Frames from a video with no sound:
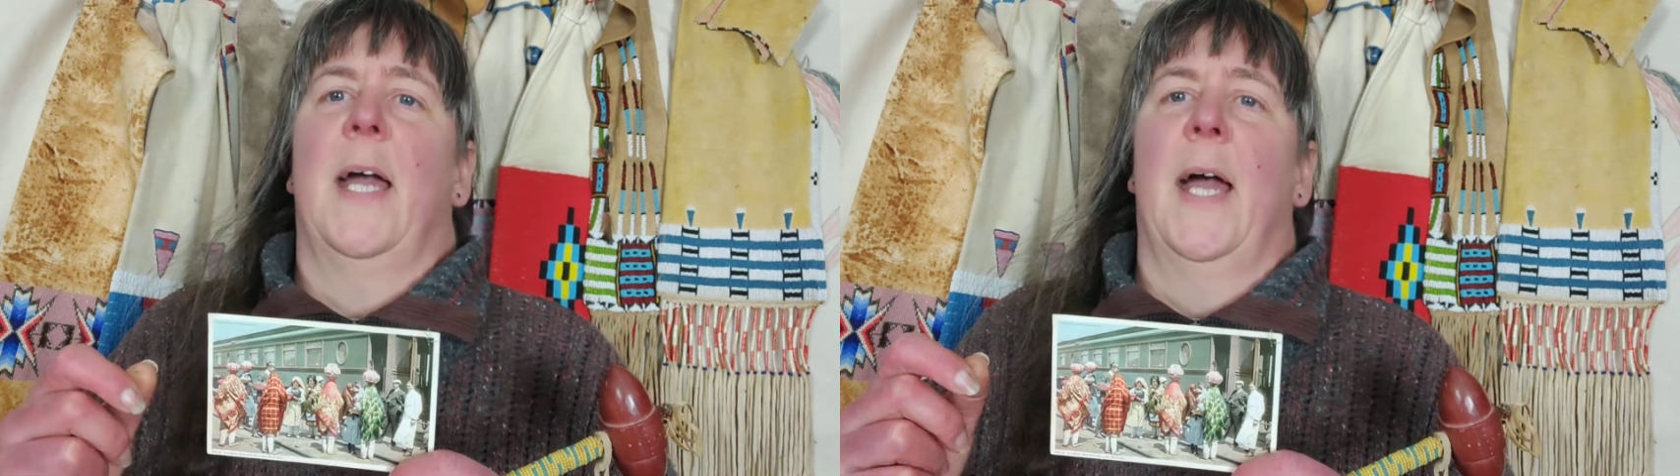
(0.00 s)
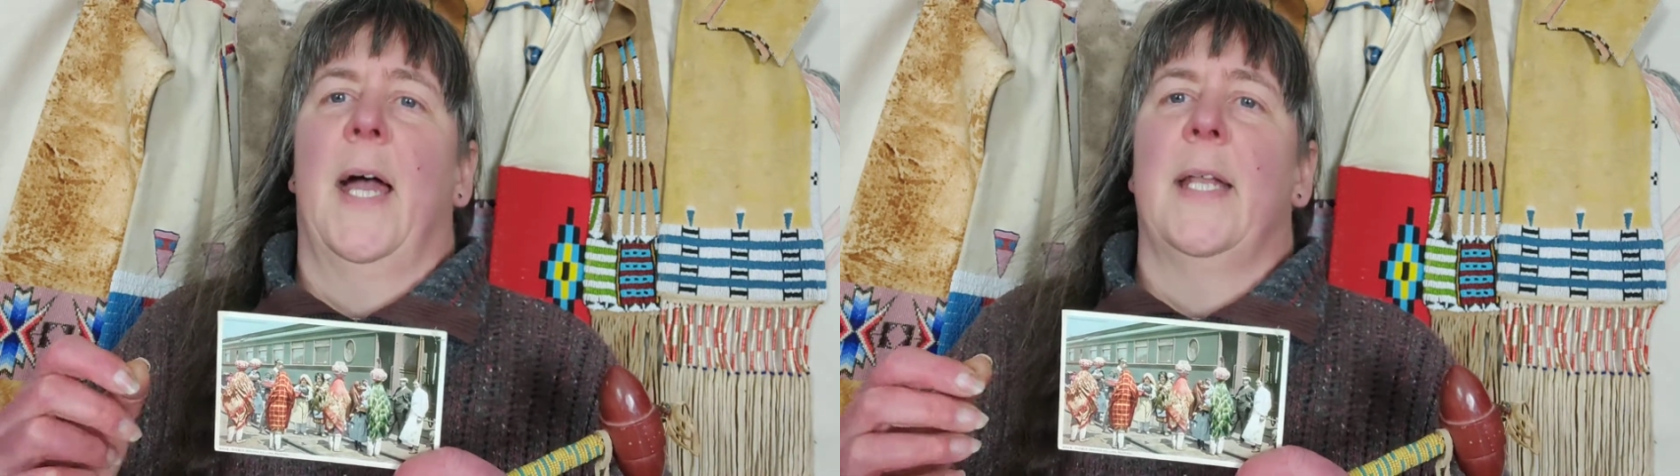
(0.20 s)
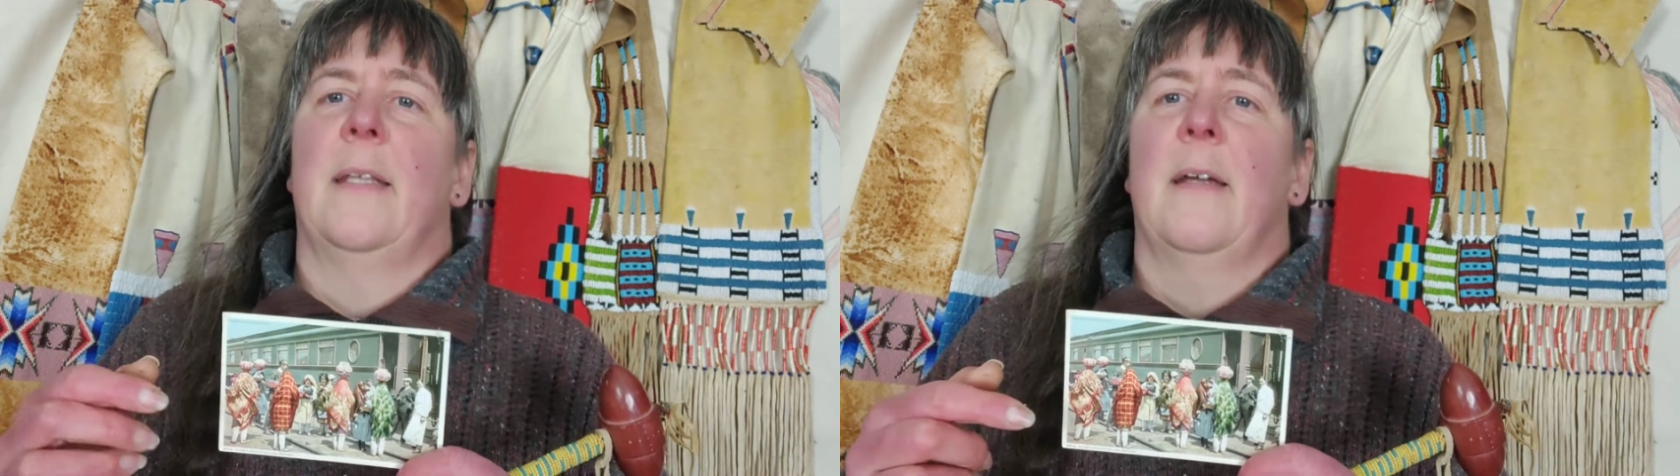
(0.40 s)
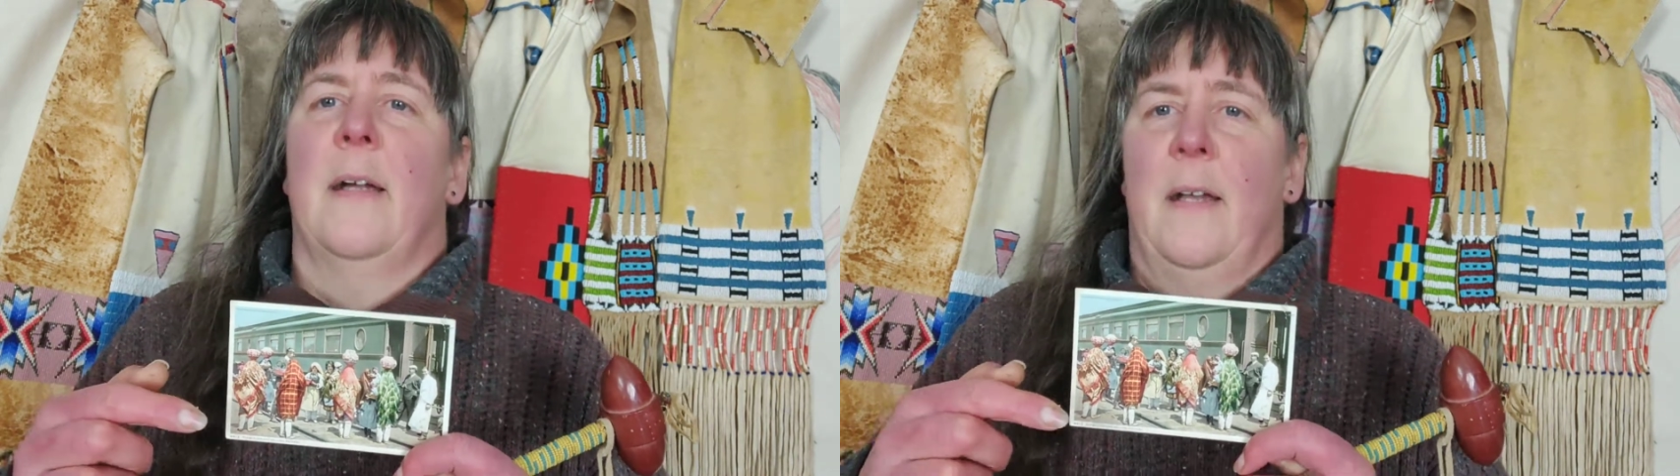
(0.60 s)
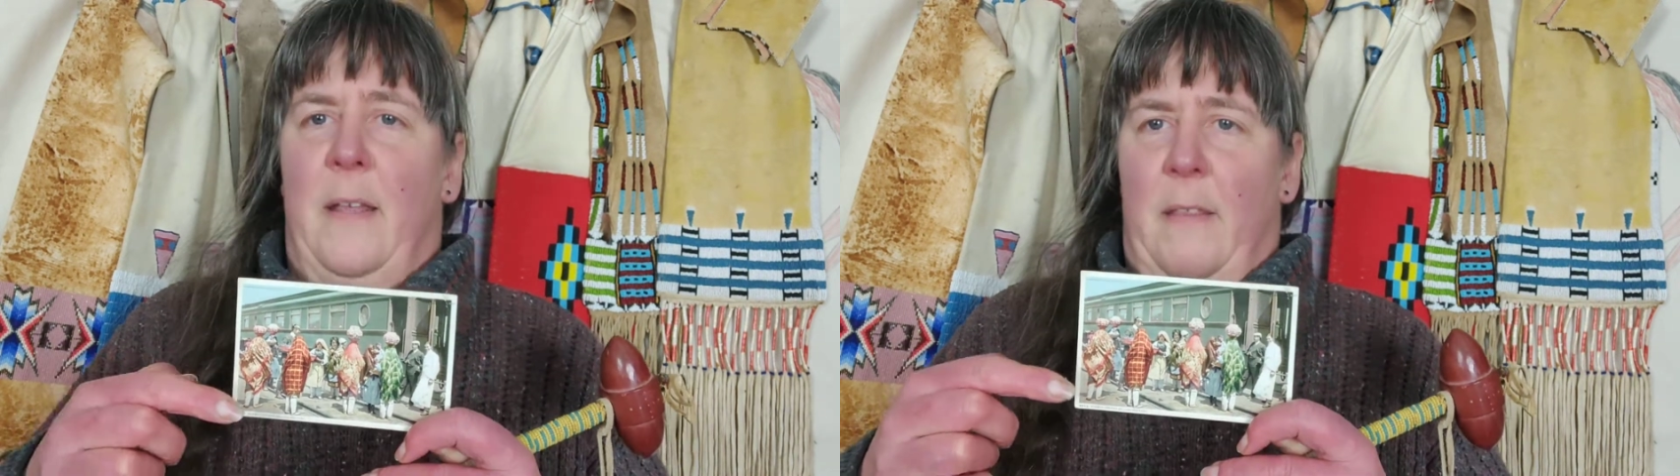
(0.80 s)
And
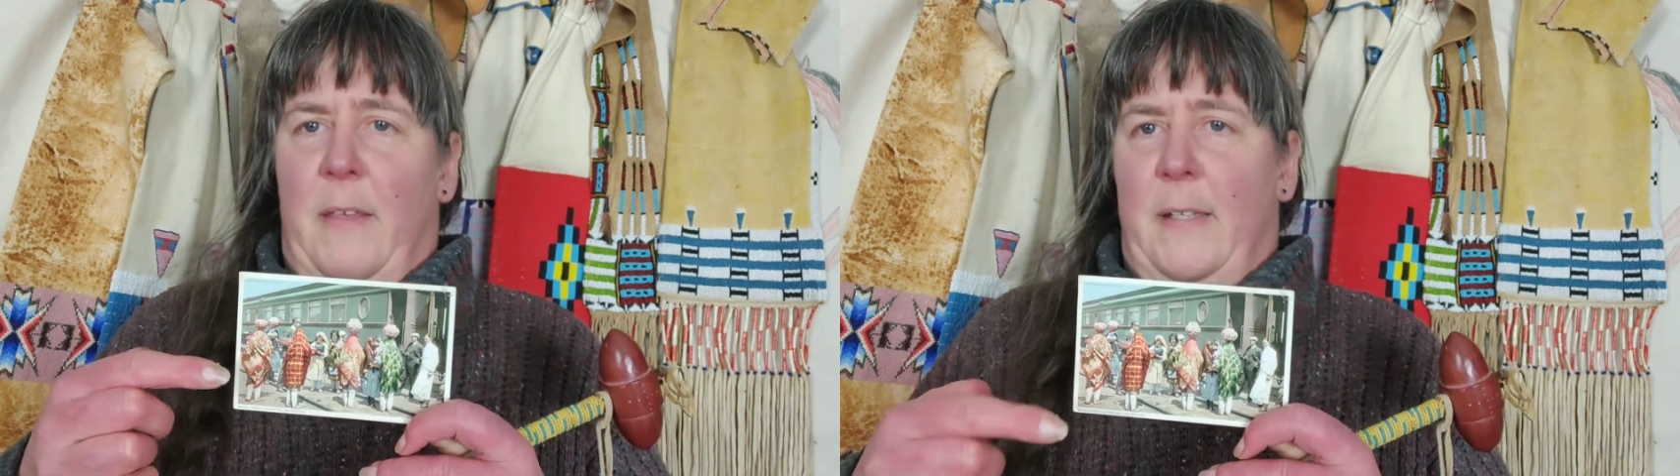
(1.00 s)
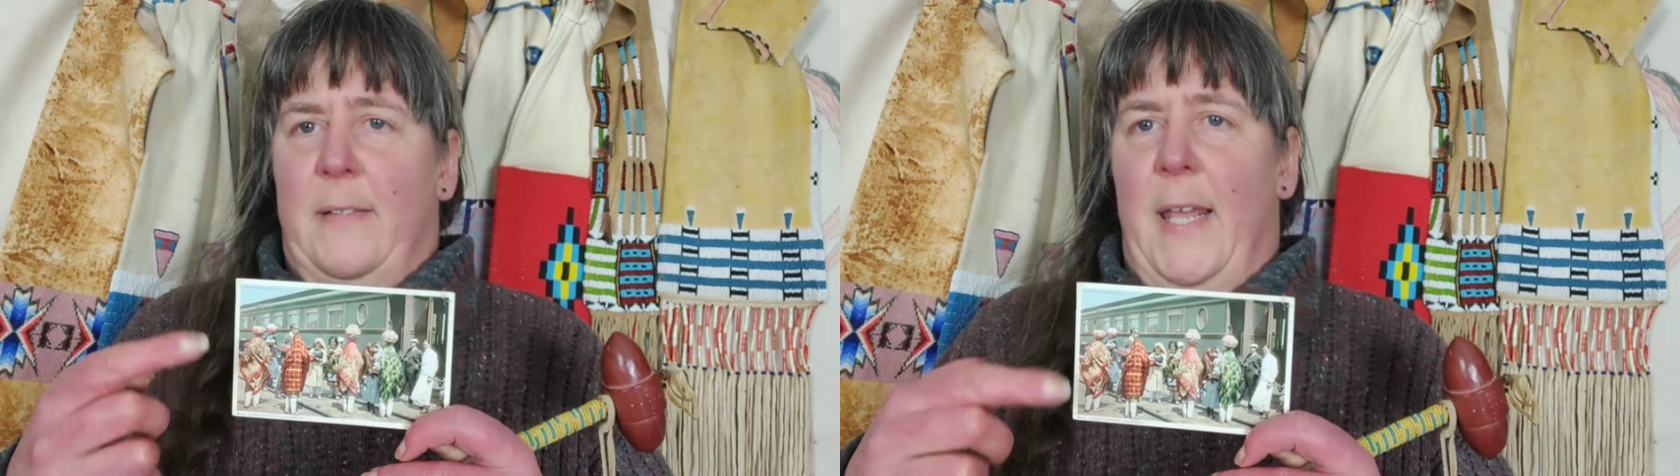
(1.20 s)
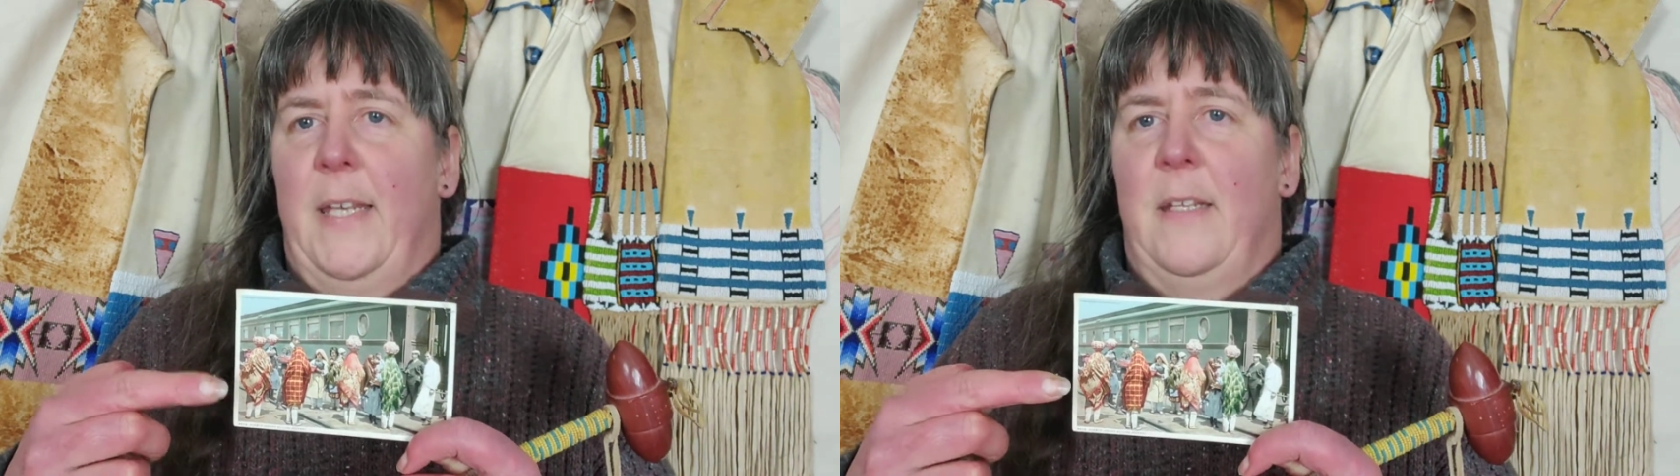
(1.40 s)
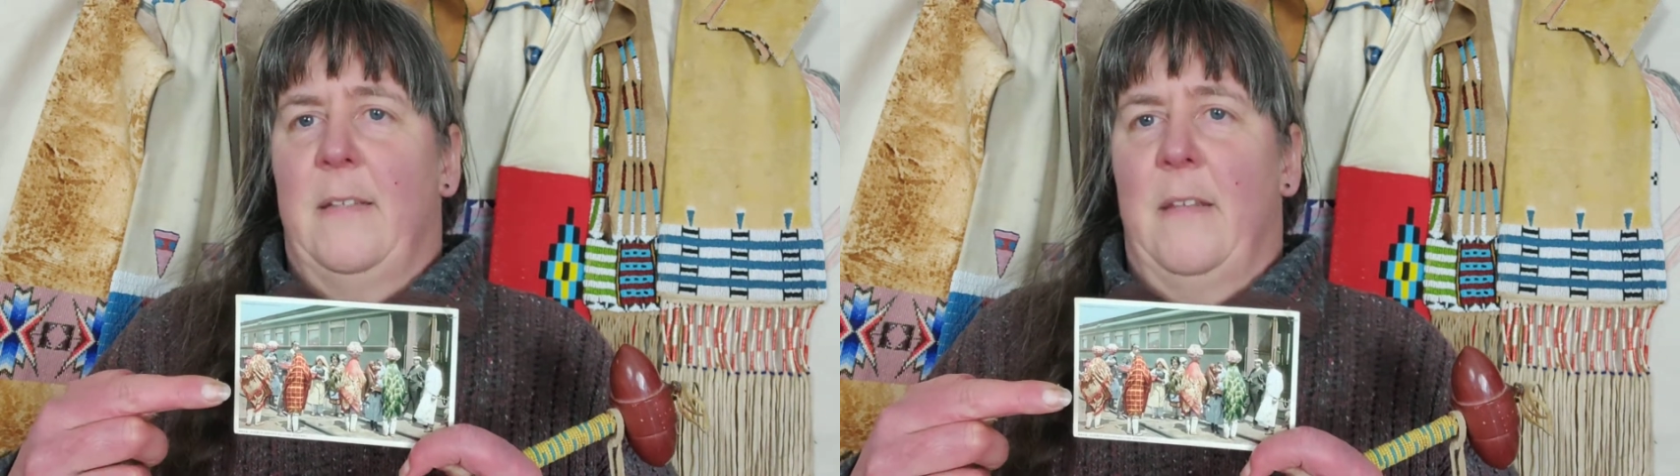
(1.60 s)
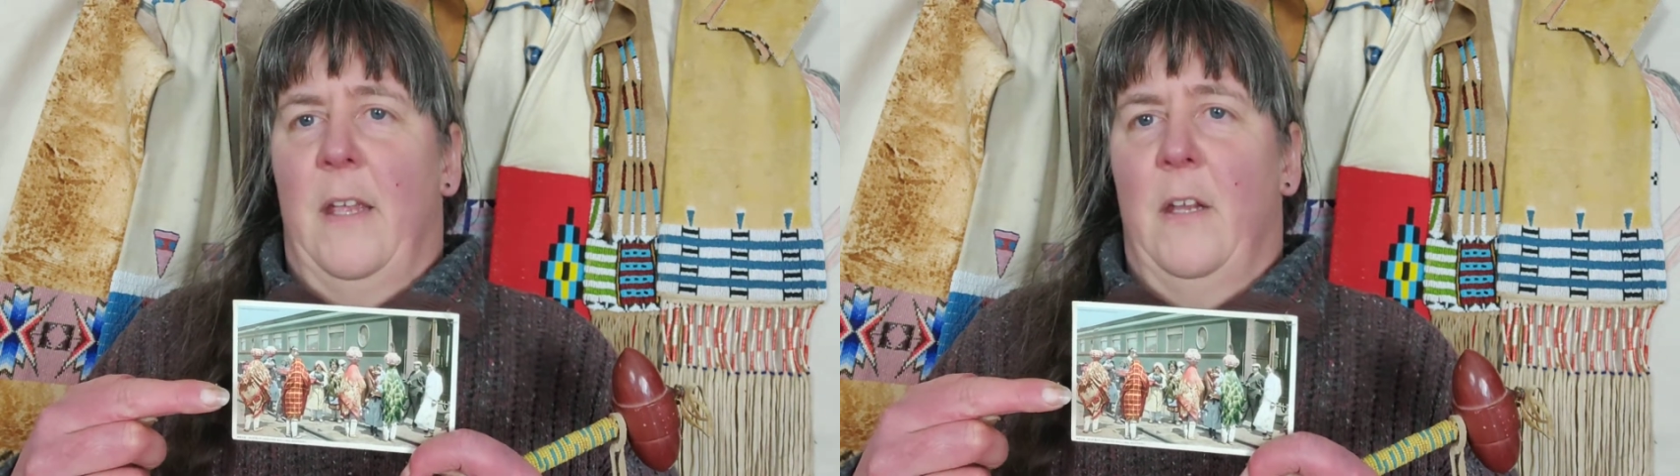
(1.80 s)
these
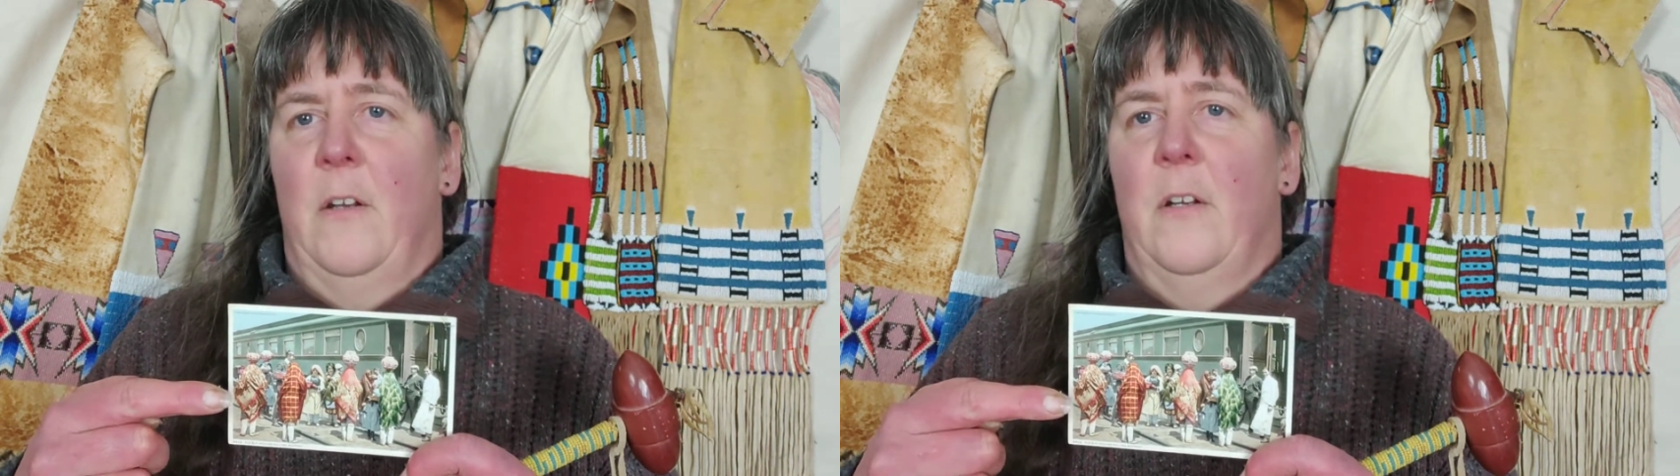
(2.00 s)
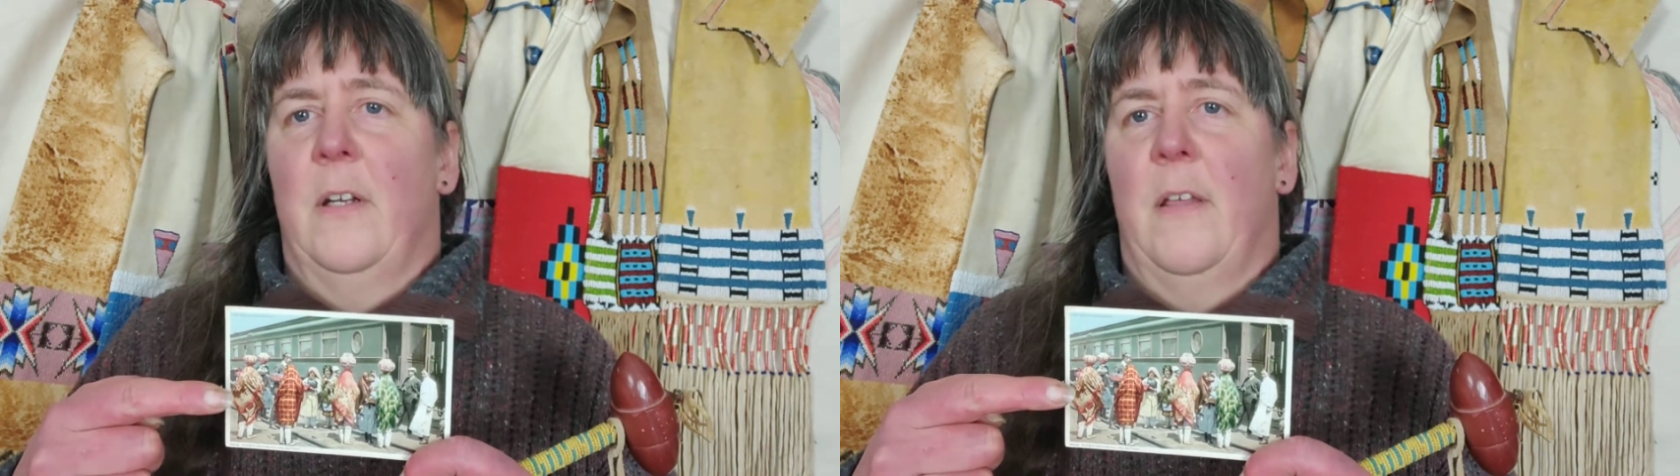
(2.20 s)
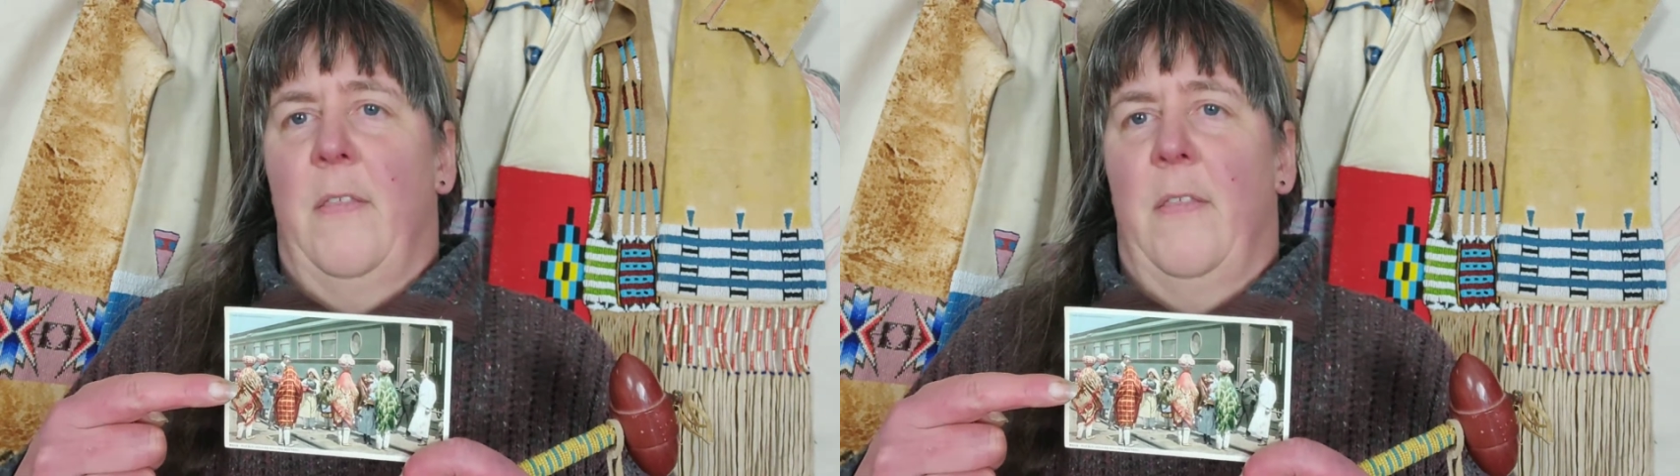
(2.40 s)
ladies here,